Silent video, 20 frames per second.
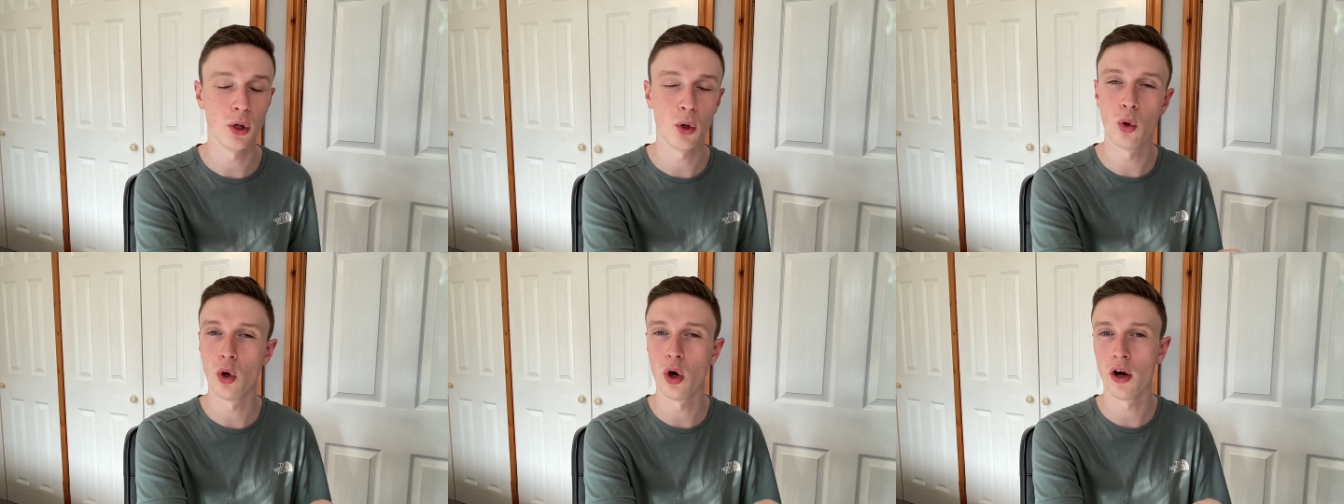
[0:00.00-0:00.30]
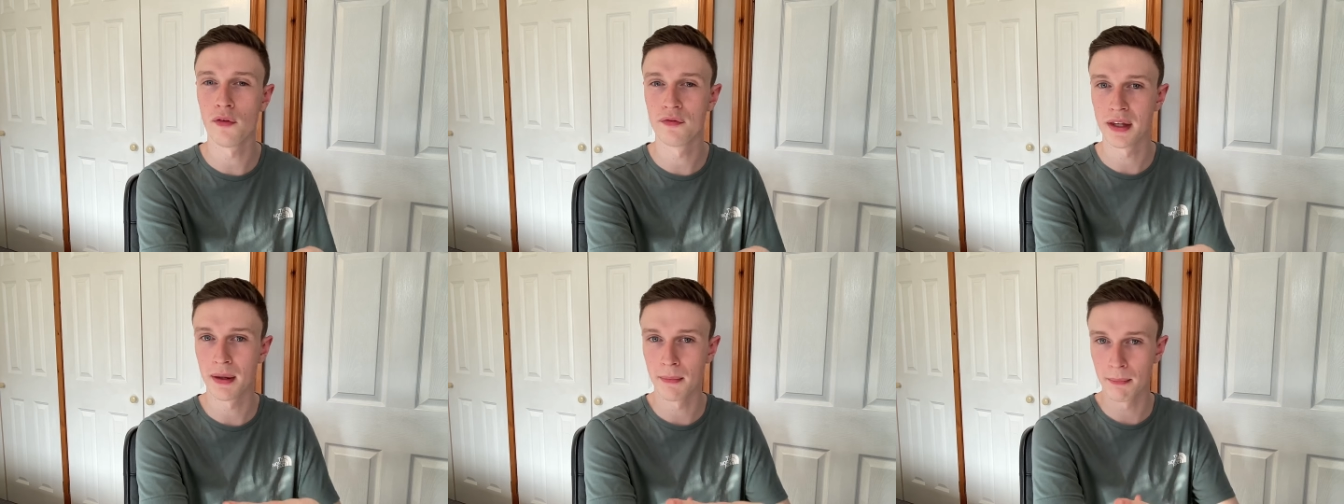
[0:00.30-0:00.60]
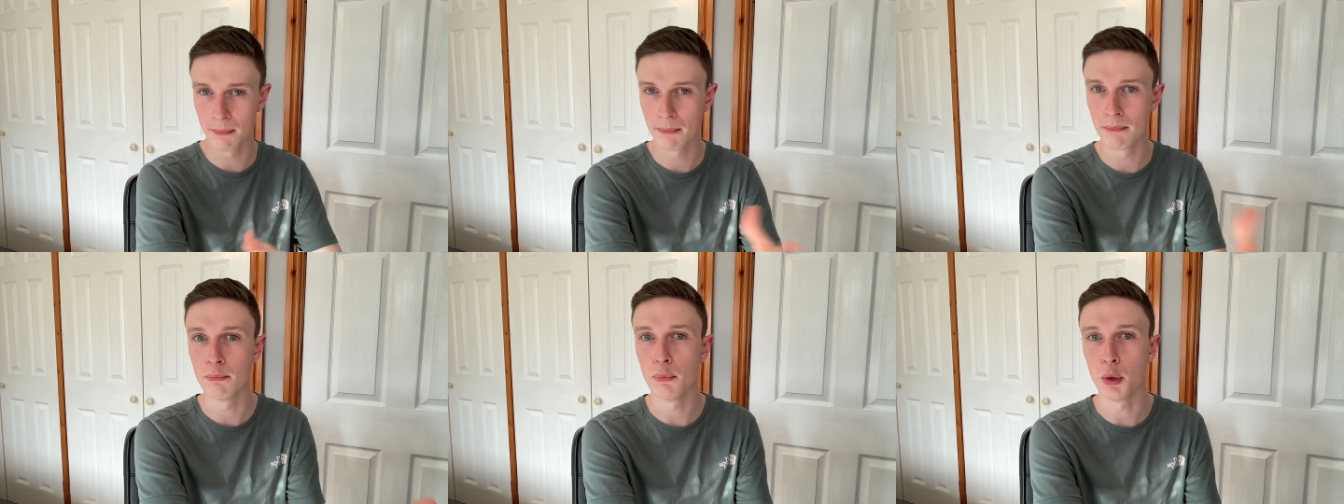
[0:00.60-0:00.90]
or of the
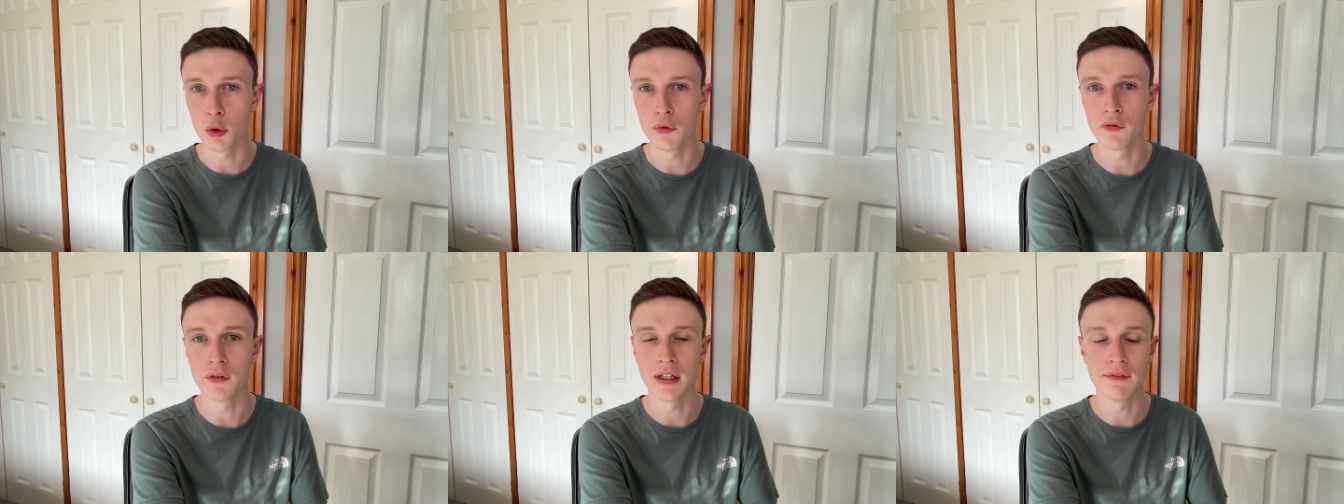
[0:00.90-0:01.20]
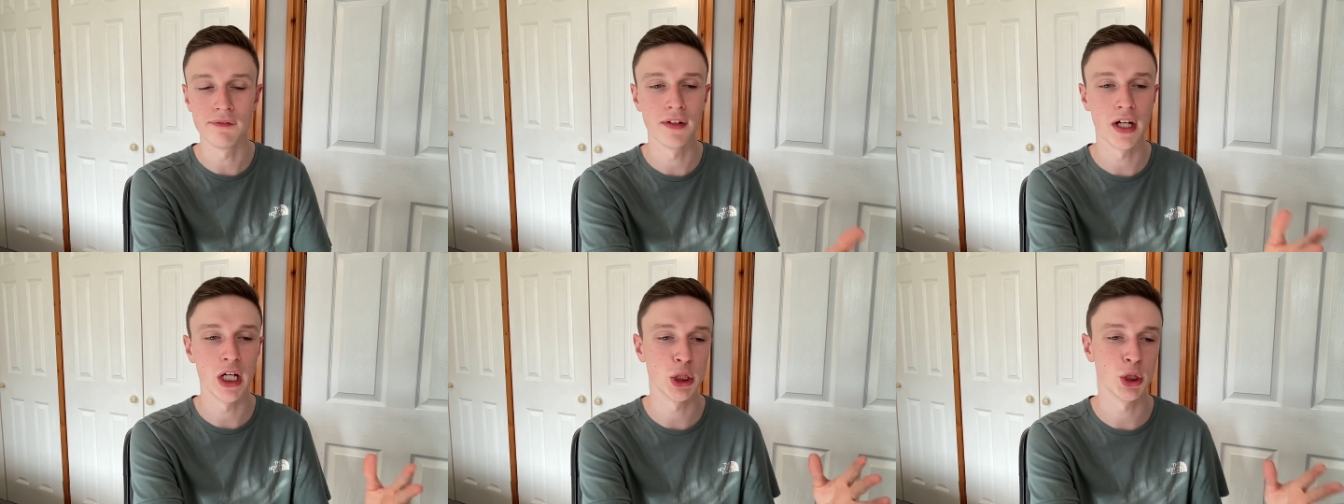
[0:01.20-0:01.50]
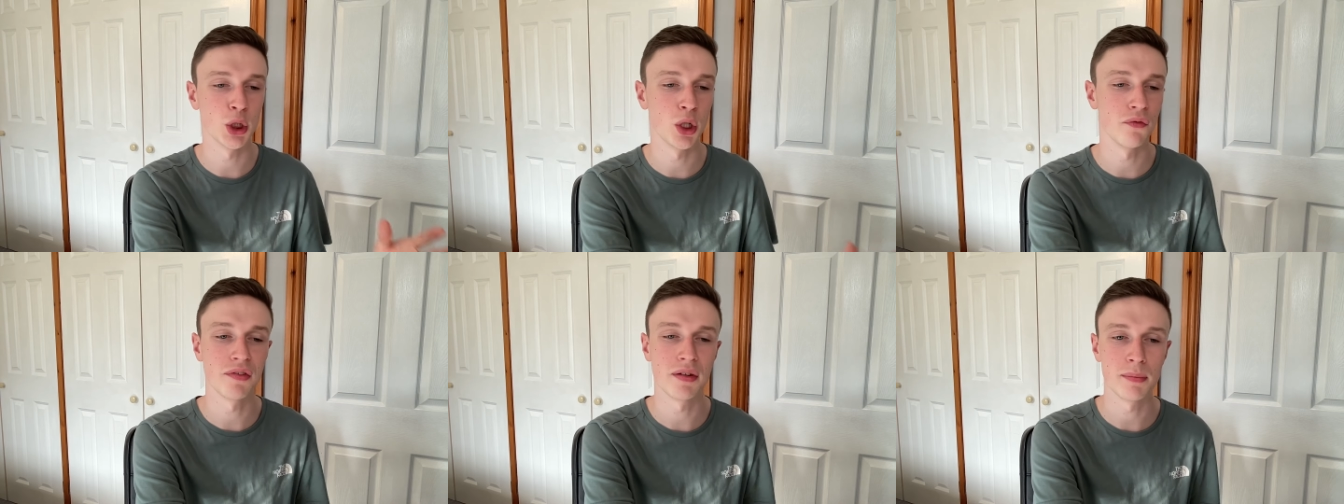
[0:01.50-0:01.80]
movie
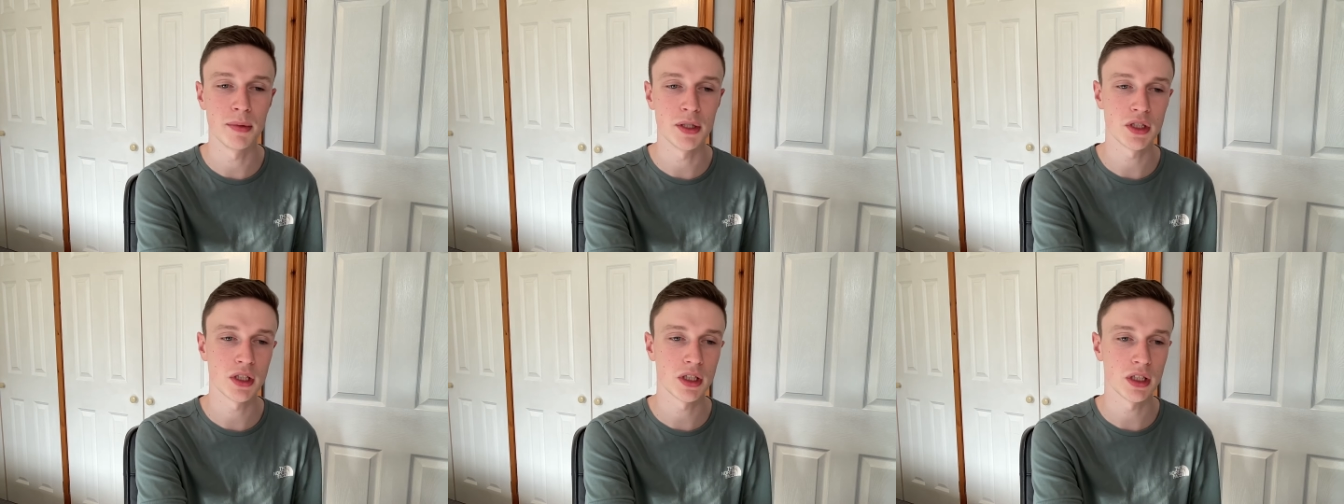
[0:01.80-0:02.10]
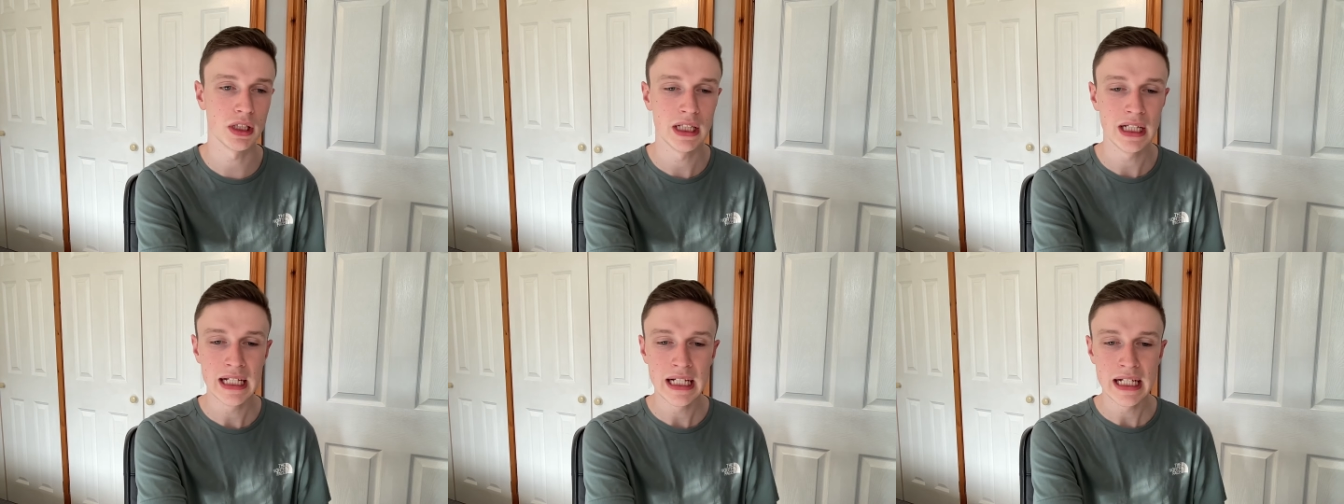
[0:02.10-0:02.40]
version of the musical.